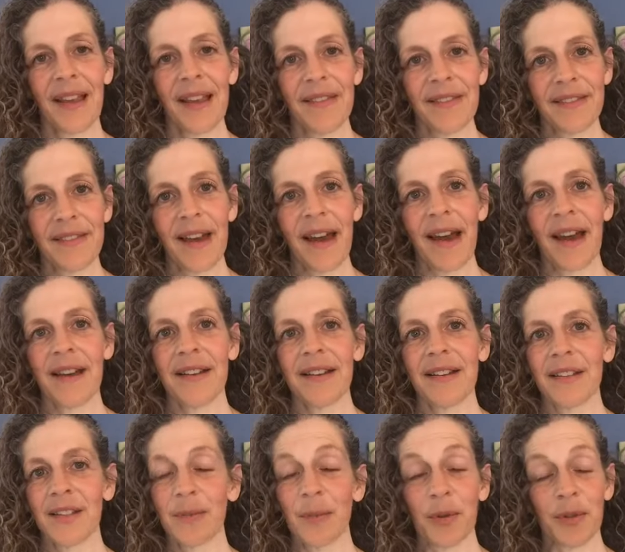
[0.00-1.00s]
And that
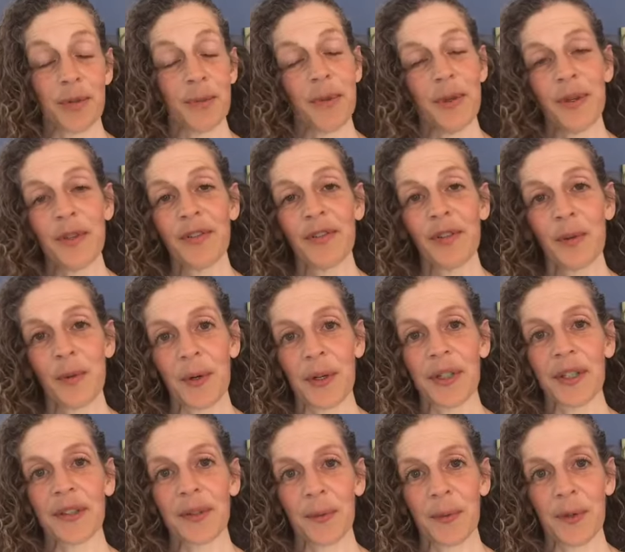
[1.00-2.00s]
is the most beautiful
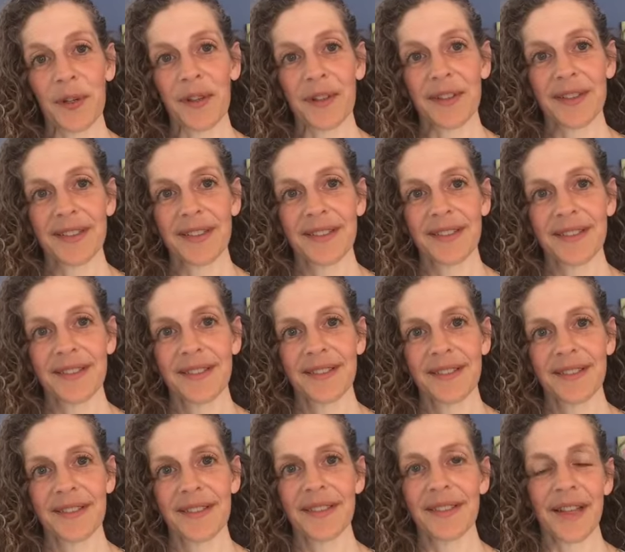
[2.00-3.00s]
work in the world.
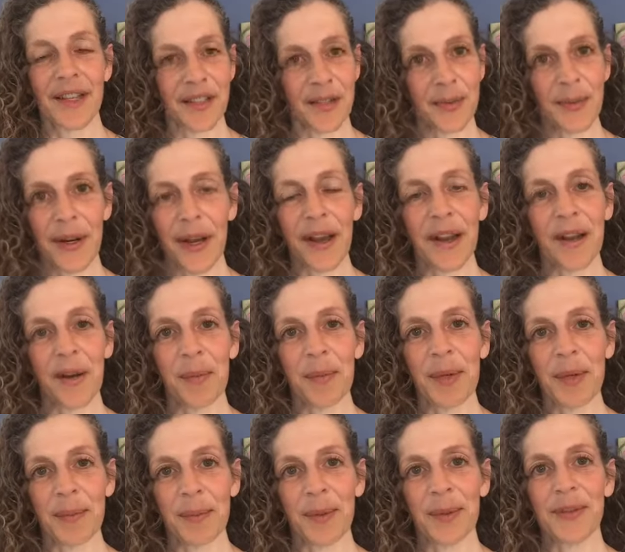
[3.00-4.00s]
And that's what I help
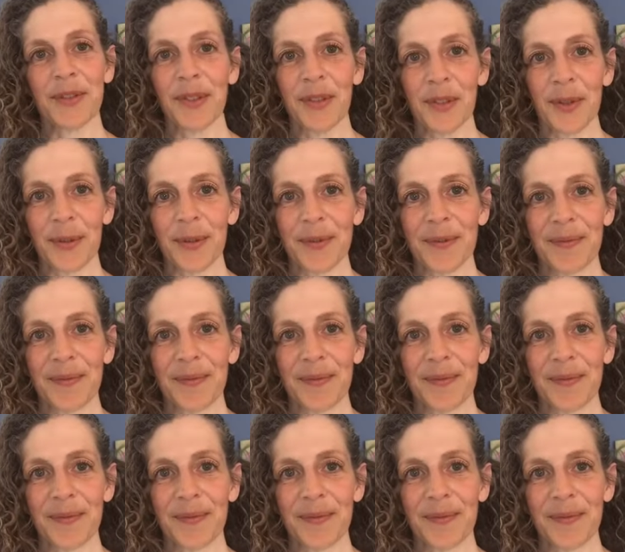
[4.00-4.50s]
people to do.